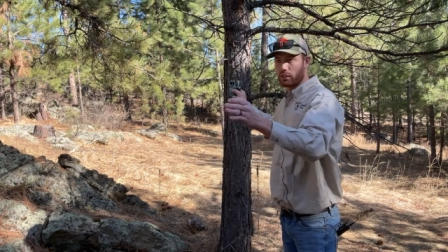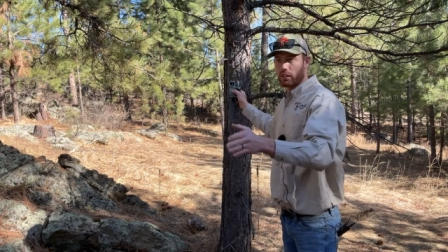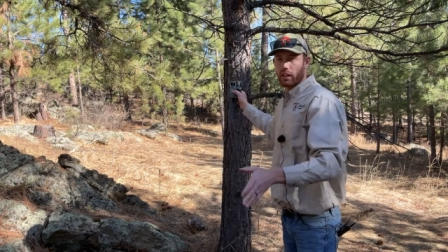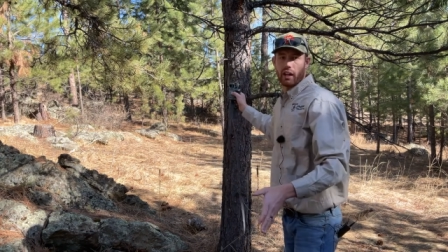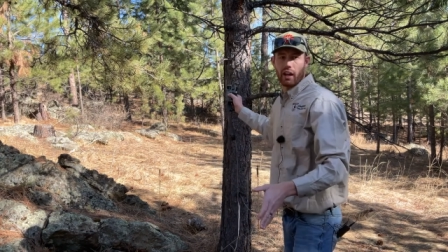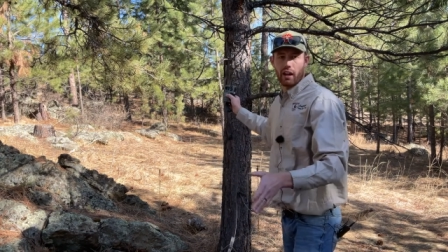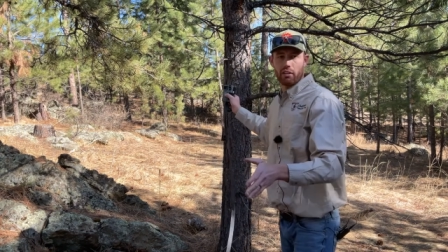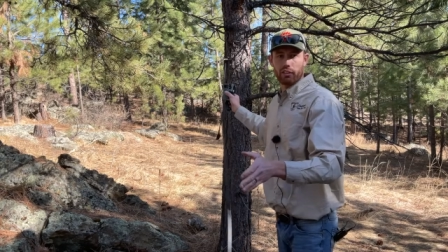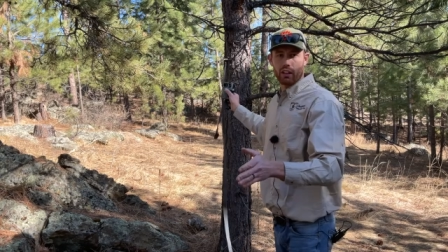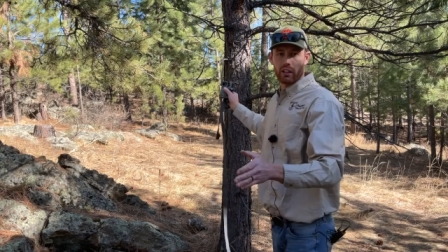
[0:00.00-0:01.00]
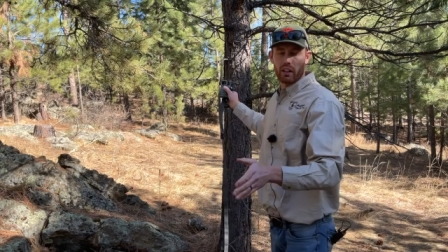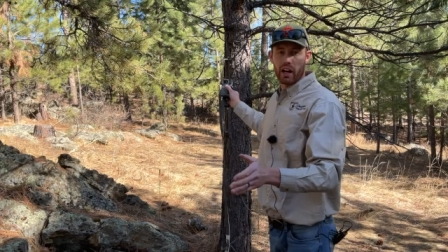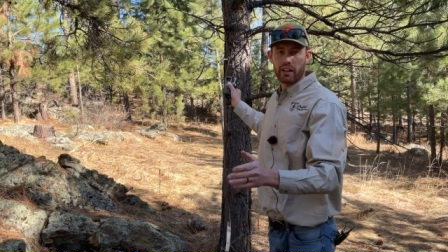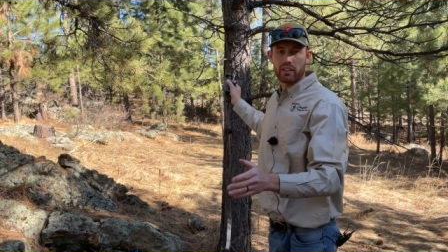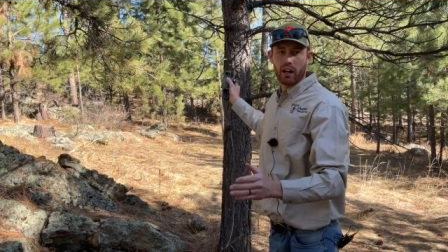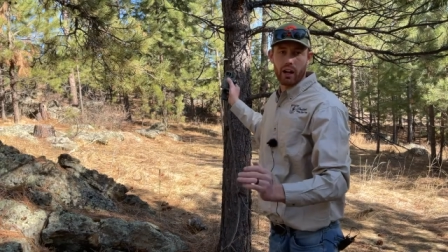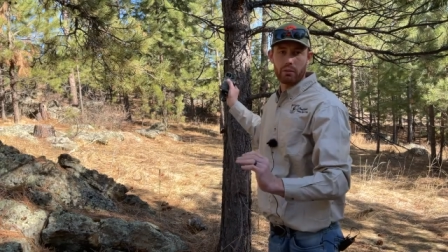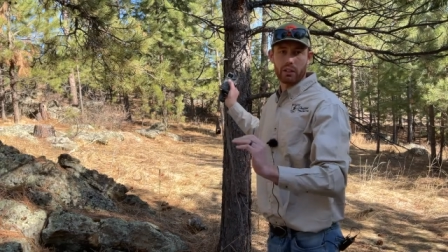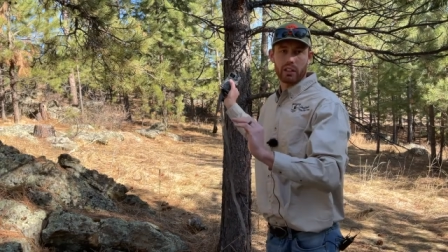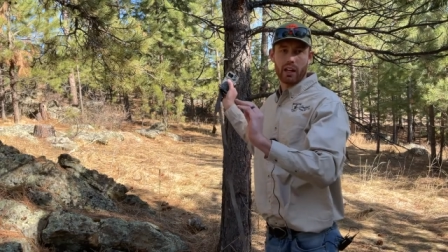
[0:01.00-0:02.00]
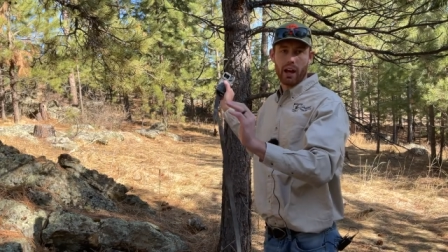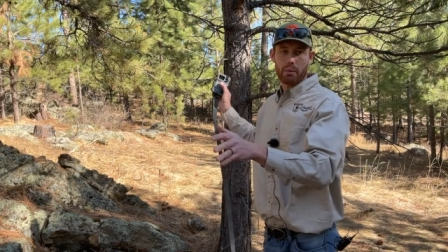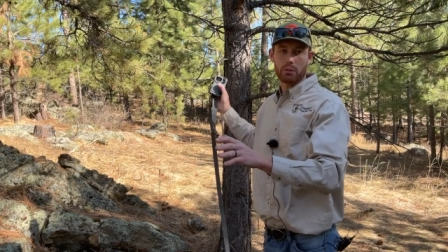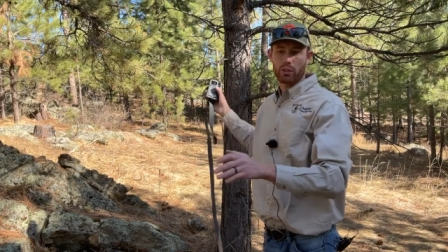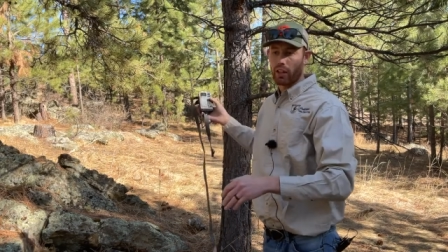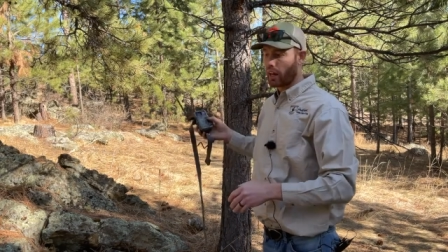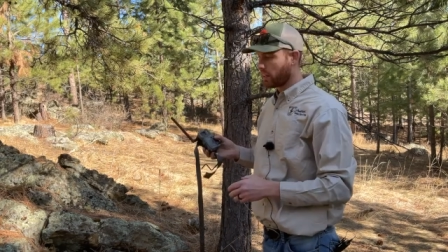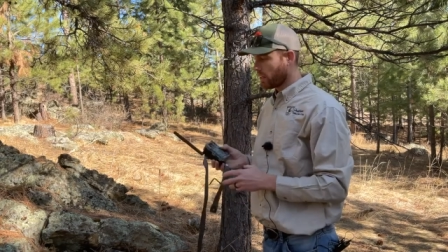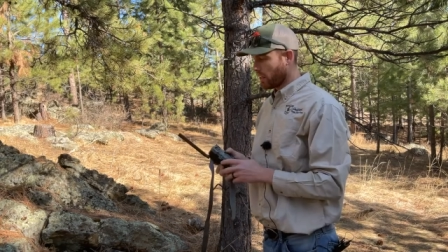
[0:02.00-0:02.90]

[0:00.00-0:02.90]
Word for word: going to have a lot of time to capture that.